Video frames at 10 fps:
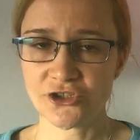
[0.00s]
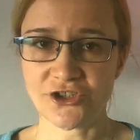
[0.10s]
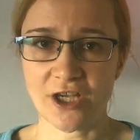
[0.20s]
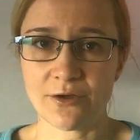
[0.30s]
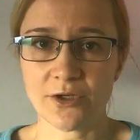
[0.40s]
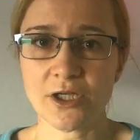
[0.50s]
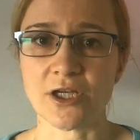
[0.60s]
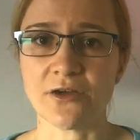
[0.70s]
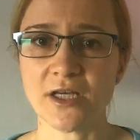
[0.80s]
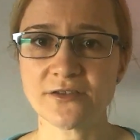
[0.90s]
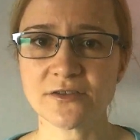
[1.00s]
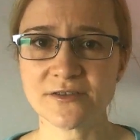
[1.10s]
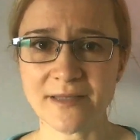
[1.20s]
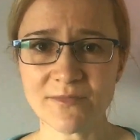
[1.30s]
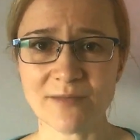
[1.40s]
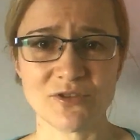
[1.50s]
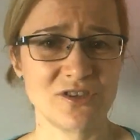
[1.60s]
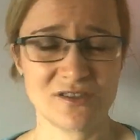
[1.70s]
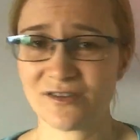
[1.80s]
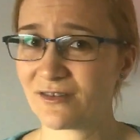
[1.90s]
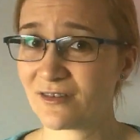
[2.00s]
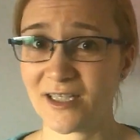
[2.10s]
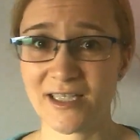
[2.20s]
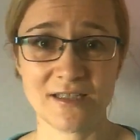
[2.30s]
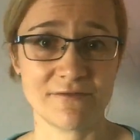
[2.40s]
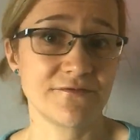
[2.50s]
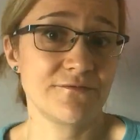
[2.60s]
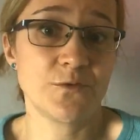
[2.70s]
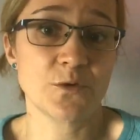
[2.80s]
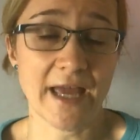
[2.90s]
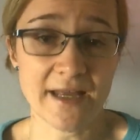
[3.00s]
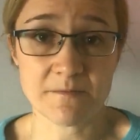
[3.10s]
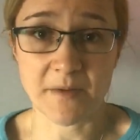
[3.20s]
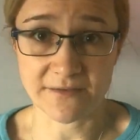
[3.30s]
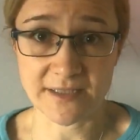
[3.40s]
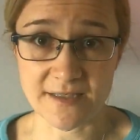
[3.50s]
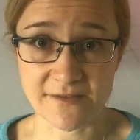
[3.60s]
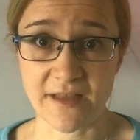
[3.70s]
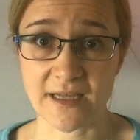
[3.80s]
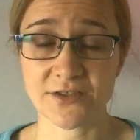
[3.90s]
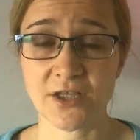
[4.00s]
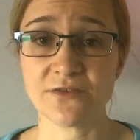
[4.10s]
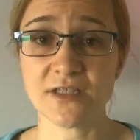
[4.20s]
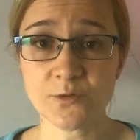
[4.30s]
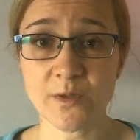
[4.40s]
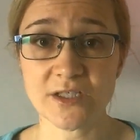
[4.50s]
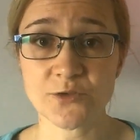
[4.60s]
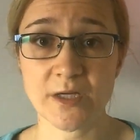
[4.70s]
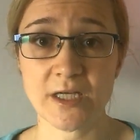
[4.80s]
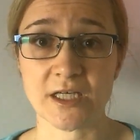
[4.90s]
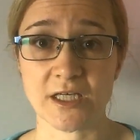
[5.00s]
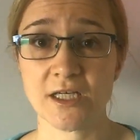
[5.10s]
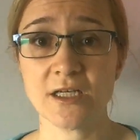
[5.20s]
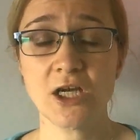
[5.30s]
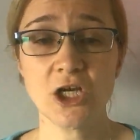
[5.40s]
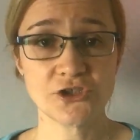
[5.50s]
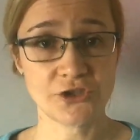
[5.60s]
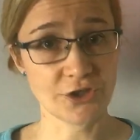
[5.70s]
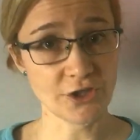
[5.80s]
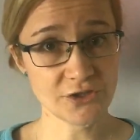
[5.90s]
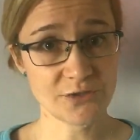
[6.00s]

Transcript: So, it's sometimes you just kind of forget about these things. So this one is really good. So go